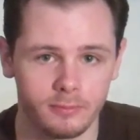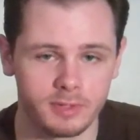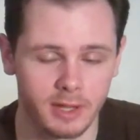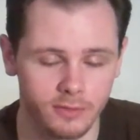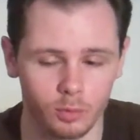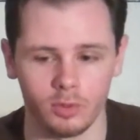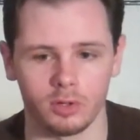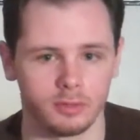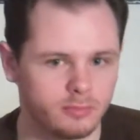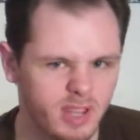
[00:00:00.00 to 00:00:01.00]
save the
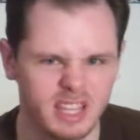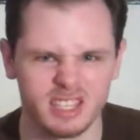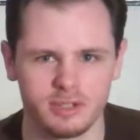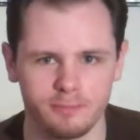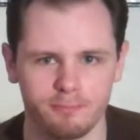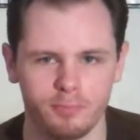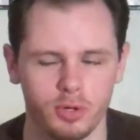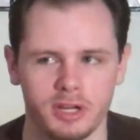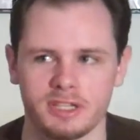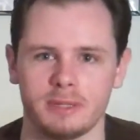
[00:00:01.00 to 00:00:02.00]
world. It's
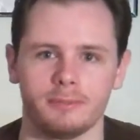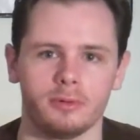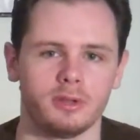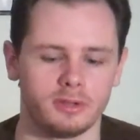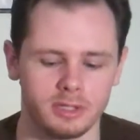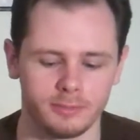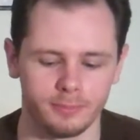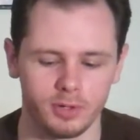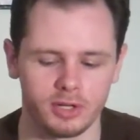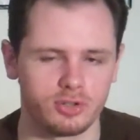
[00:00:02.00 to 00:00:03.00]
pretty simple. It's a
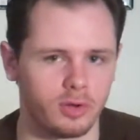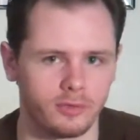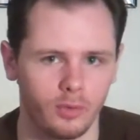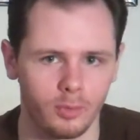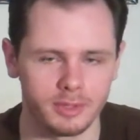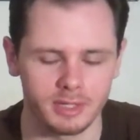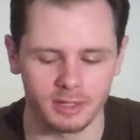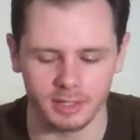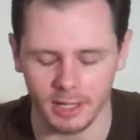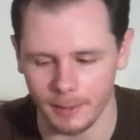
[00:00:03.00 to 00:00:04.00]
pretty straightforward
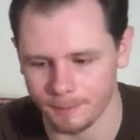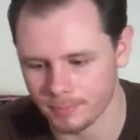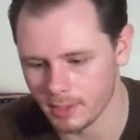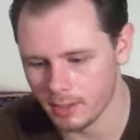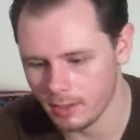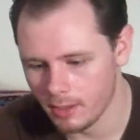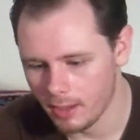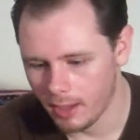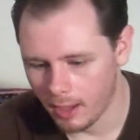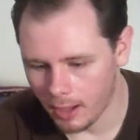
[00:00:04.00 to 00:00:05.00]
Zelda game.
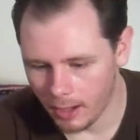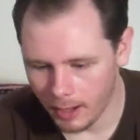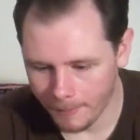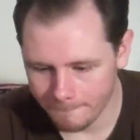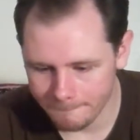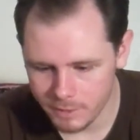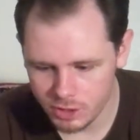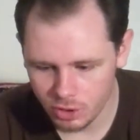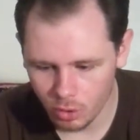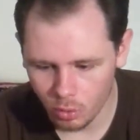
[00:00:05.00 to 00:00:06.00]

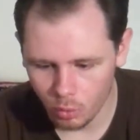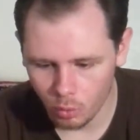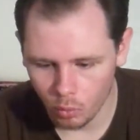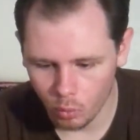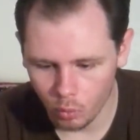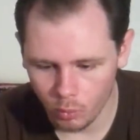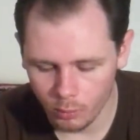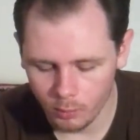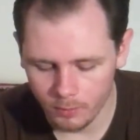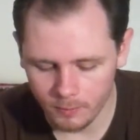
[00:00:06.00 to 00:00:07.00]
So,
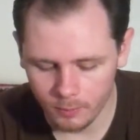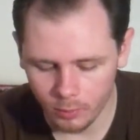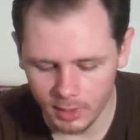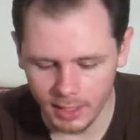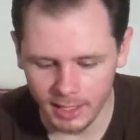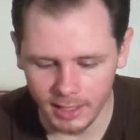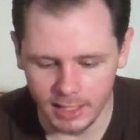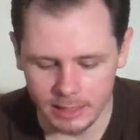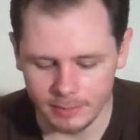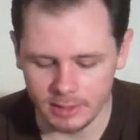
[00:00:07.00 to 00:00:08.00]
what did I
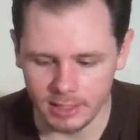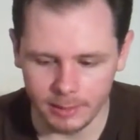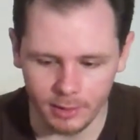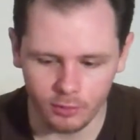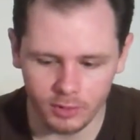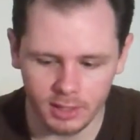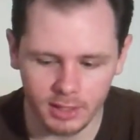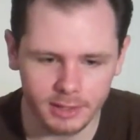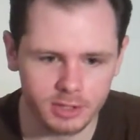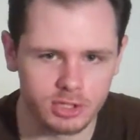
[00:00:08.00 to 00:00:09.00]
like about the game? I really
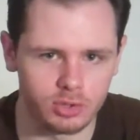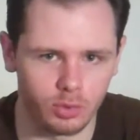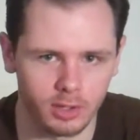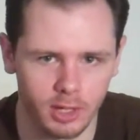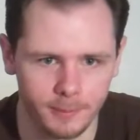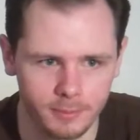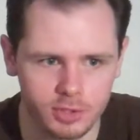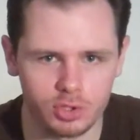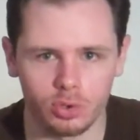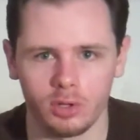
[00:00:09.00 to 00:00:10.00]
liked the storyline. The
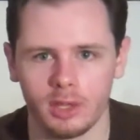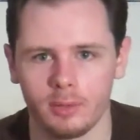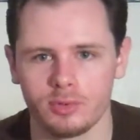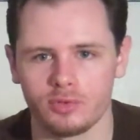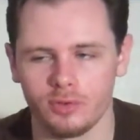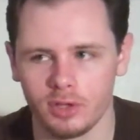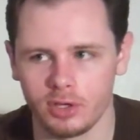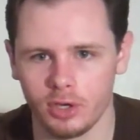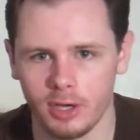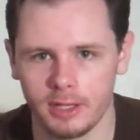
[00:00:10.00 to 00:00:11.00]
storyline was really
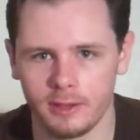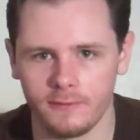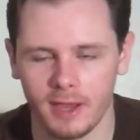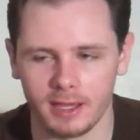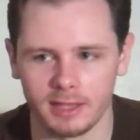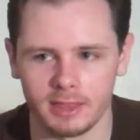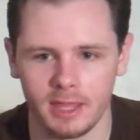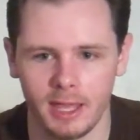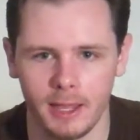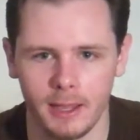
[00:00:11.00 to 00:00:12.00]
good. The fact that
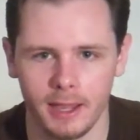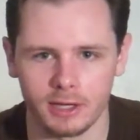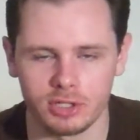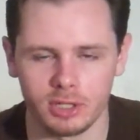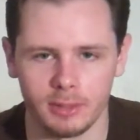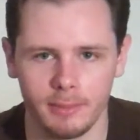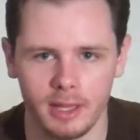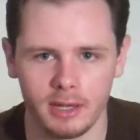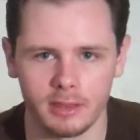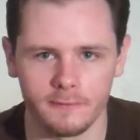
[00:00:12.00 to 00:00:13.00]
they actually
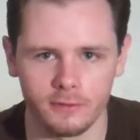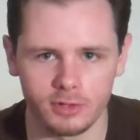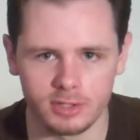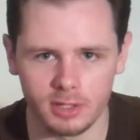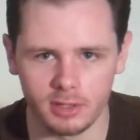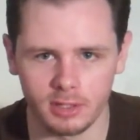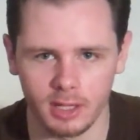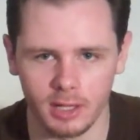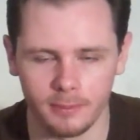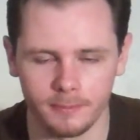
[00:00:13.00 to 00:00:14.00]
made it the first Zelda
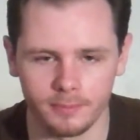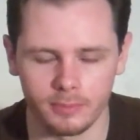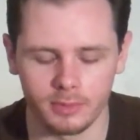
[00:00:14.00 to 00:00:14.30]
game